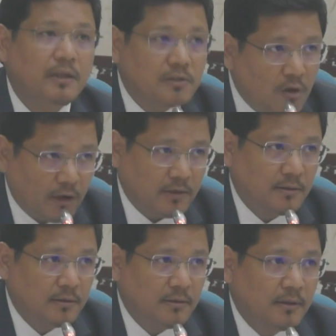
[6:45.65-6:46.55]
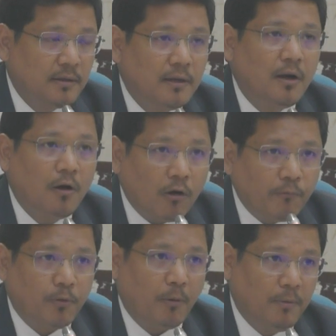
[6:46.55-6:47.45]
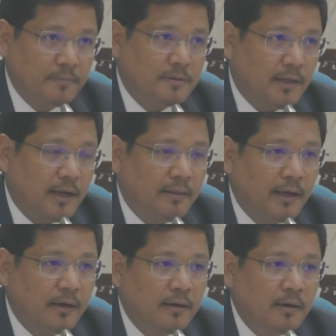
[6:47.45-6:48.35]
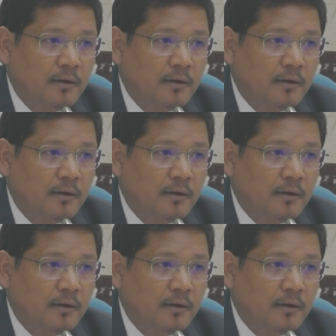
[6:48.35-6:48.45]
It's not. There are a lot of problems that are there.